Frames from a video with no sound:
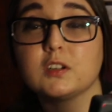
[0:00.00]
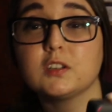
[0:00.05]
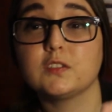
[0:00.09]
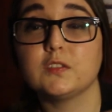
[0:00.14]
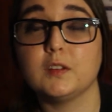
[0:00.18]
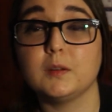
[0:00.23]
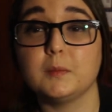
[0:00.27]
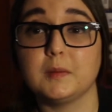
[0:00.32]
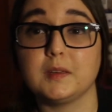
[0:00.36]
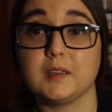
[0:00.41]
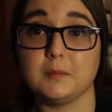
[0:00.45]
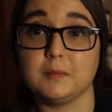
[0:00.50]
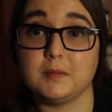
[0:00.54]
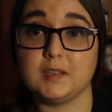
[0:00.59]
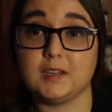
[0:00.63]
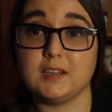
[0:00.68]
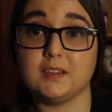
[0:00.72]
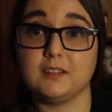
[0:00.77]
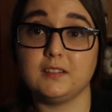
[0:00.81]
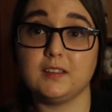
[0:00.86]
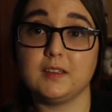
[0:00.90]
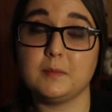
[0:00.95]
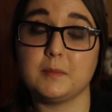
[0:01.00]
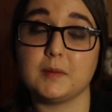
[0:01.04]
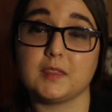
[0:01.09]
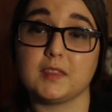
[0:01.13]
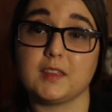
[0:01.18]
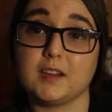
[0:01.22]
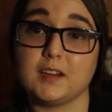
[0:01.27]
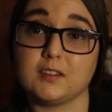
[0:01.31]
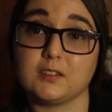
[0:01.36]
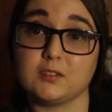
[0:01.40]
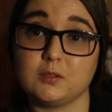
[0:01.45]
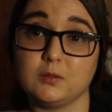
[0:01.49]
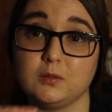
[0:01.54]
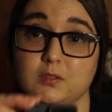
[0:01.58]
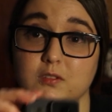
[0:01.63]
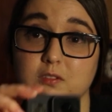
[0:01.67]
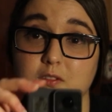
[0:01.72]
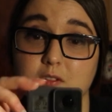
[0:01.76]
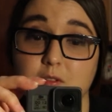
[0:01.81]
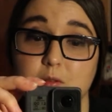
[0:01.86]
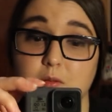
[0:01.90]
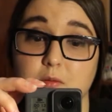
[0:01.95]
filming immediately, but then as soon
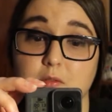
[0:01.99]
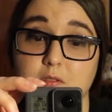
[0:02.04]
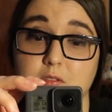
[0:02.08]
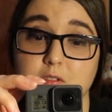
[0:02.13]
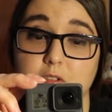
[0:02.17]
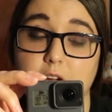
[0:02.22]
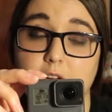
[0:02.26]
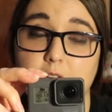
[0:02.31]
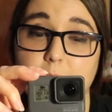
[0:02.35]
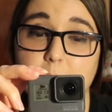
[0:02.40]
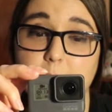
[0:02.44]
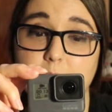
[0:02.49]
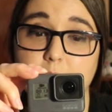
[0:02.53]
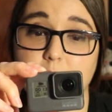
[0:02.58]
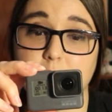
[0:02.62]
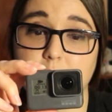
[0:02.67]
as you stop,